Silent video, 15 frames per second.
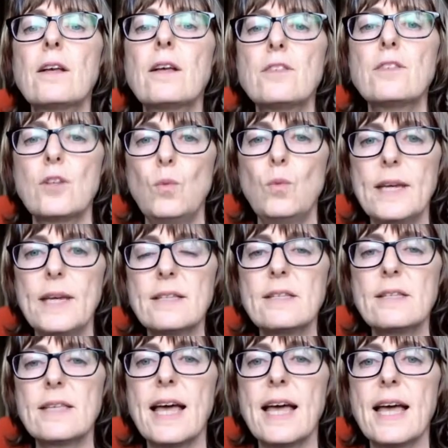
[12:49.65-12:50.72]
So we can
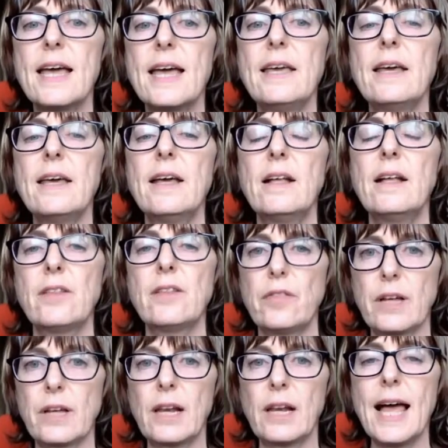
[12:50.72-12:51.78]
say that
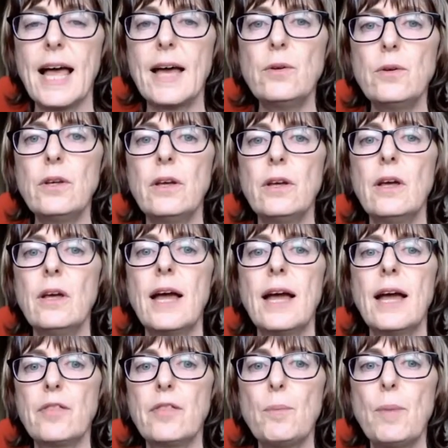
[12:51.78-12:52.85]
the cloud
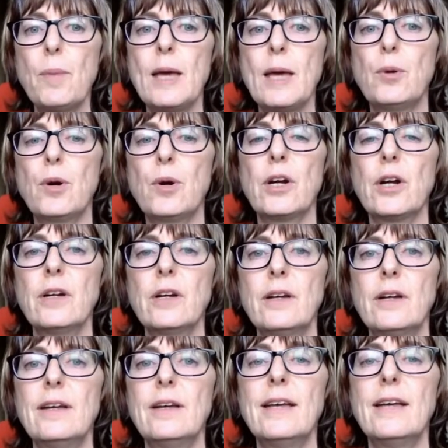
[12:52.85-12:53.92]
and the paper
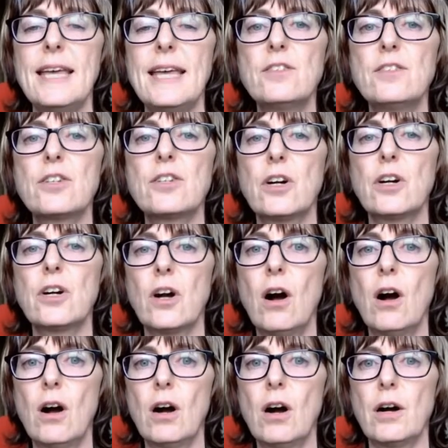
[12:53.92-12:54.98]

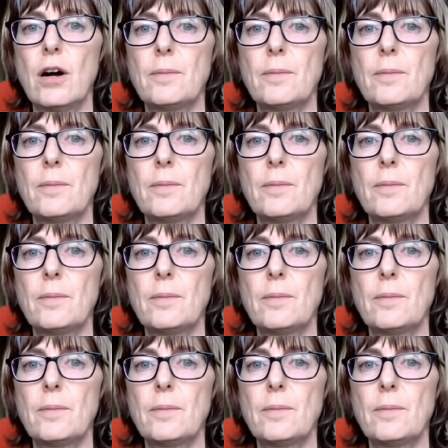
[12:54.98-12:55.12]
inter-are.